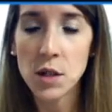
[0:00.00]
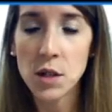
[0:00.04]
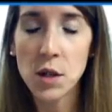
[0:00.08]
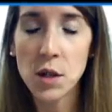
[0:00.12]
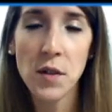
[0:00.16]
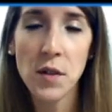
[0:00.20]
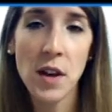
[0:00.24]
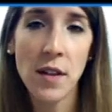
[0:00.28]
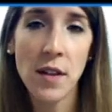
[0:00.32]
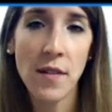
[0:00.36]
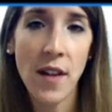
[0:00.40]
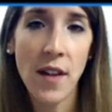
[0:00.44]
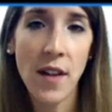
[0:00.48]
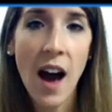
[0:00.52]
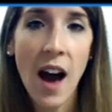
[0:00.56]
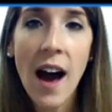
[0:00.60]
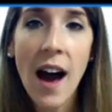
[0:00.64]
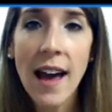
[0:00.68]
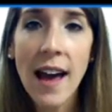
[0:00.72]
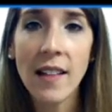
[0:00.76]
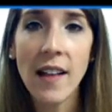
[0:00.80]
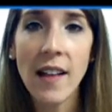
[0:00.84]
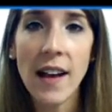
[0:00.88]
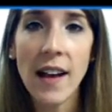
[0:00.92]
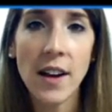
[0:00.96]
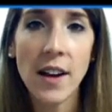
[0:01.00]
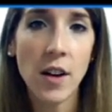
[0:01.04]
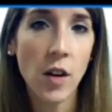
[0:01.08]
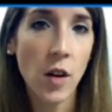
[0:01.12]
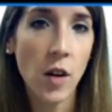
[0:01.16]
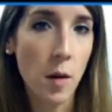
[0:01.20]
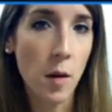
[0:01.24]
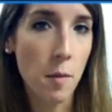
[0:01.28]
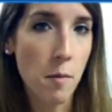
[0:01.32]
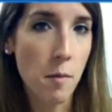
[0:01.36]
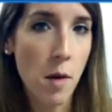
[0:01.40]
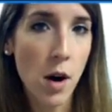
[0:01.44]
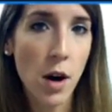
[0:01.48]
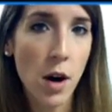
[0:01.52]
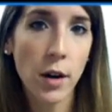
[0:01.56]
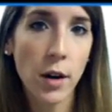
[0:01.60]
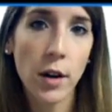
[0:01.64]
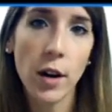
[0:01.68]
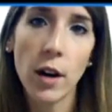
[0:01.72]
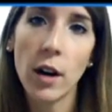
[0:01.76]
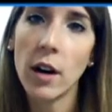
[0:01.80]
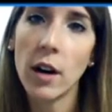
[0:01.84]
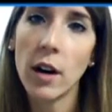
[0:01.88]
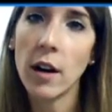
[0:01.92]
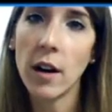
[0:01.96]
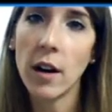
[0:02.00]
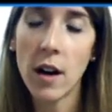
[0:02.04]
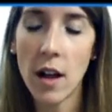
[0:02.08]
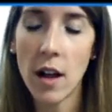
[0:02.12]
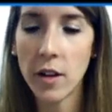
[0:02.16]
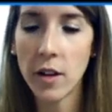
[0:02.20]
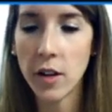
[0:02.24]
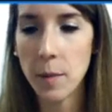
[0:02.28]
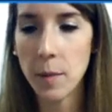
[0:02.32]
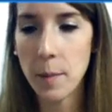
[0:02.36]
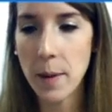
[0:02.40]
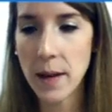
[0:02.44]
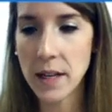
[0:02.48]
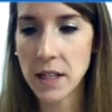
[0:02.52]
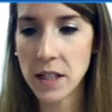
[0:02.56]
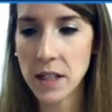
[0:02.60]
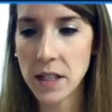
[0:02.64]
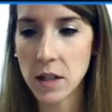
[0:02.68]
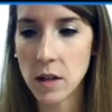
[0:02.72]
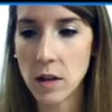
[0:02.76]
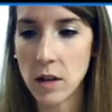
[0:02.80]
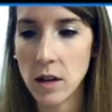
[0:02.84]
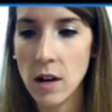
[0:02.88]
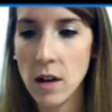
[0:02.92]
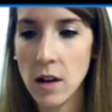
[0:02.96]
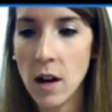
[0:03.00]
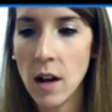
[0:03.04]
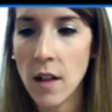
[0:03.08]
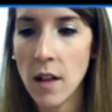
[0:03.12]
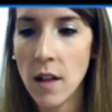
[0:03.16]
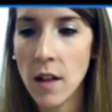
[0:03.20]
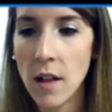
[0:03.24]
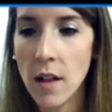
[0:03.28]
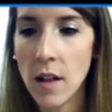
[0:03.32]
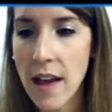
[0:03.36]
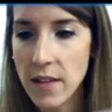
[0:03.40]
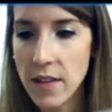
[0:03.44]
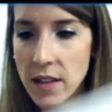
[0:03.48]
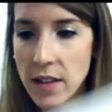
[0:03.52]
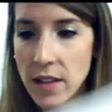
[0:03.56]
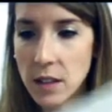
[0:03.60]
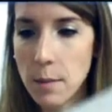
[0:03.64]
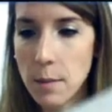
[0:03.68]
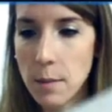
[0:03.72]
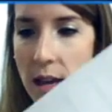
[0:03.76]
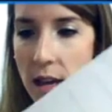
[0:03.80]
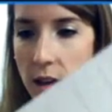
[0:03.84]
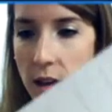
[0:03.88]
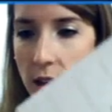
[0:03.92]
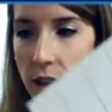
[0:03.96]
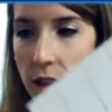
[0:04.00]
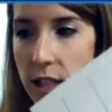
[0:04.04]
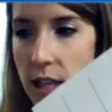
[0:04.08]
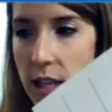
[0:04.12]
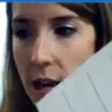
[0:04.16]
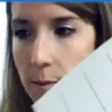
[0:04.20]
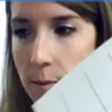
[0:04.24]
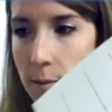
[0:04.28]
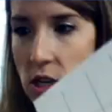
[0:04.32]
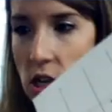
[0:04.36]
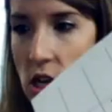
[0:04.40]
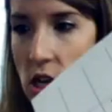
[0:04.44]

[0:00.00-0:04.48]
So if you have a highlighter or a marker or a colored pencil, this would be a good time to